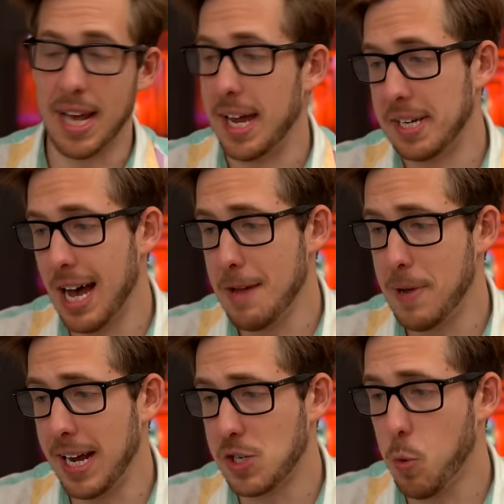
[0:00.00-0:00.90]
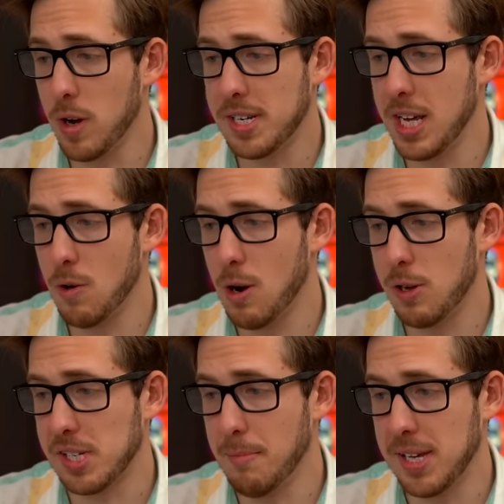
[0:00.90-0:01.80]
debt. I pay twenty euro
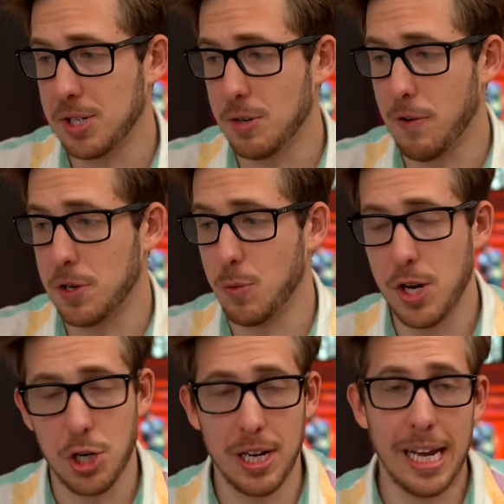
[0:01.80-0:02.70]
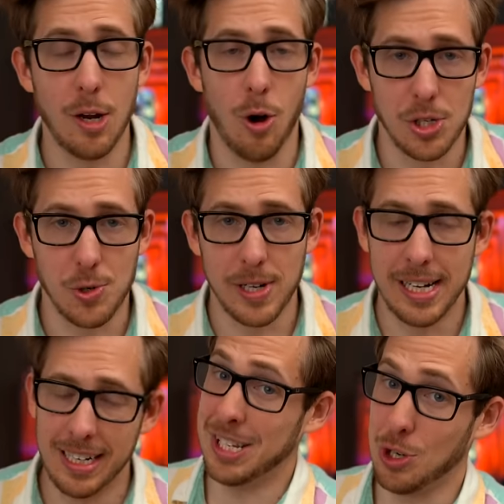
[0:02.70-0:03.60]
a semester for tuition in Austria.
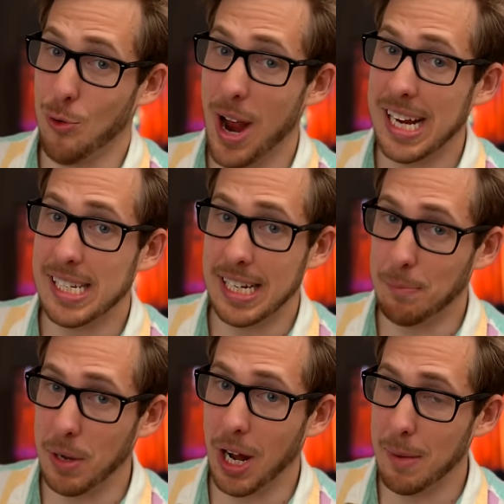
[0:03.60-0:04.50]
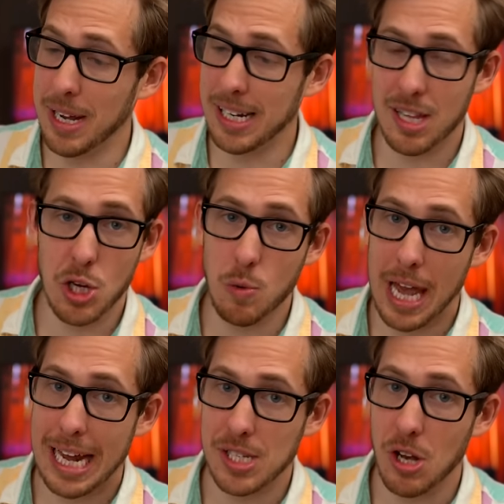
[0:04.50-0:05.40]
That's crazy. But I mean, the U
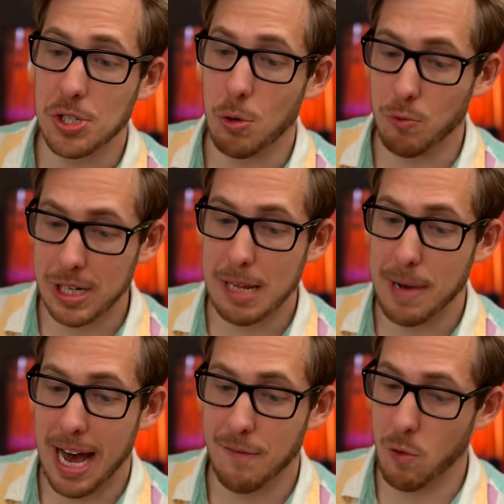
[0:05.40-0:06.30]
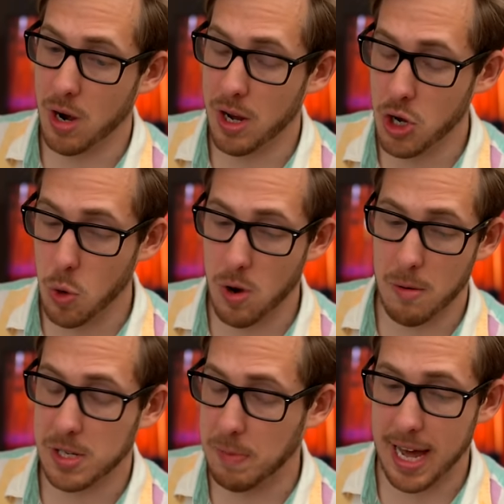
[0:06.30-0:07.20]
K is also really bad for it. Nowhere
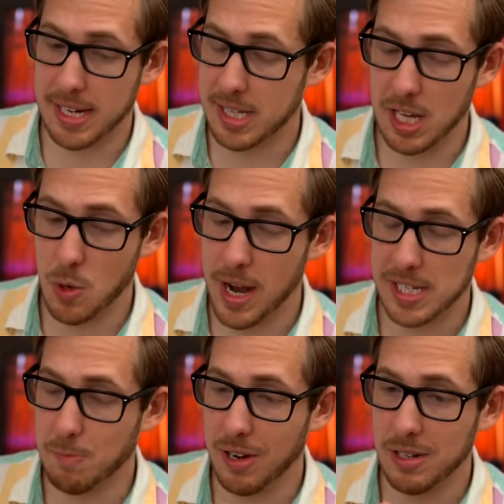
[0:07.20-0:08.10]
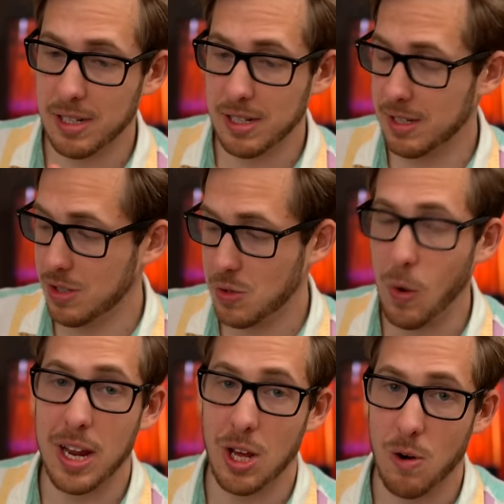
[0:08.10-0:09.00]
as bad as the U S, but
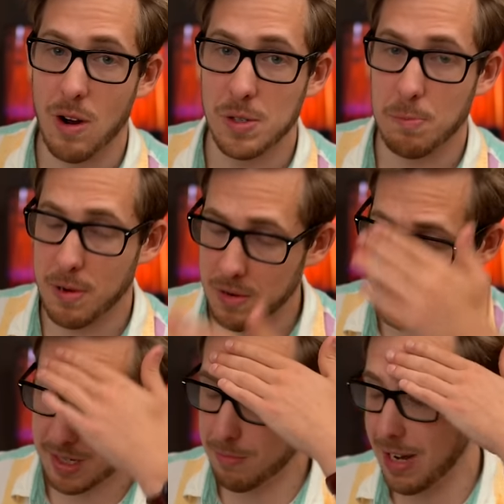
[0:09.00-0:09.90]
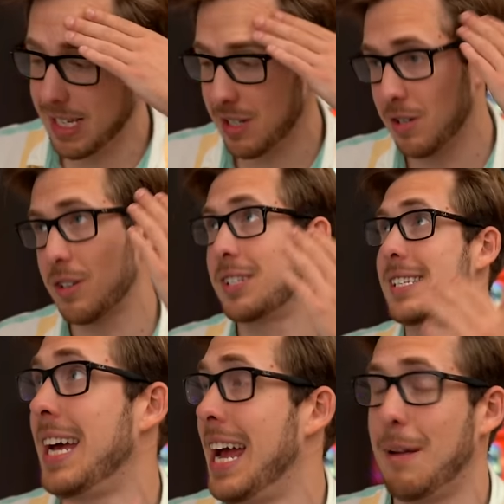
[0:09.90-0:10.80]
twenty euros per semester.
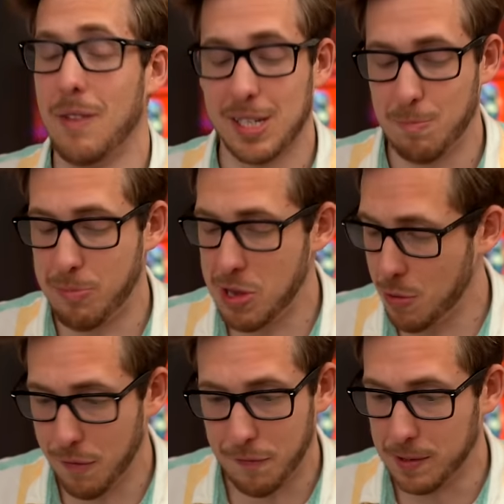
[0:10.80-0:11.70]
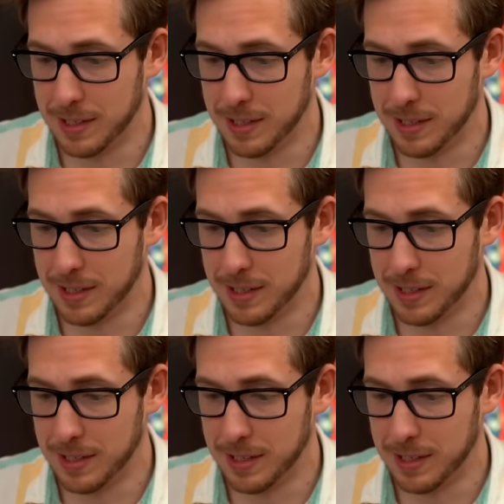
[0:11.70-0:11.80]
Damn, that's beautiful. It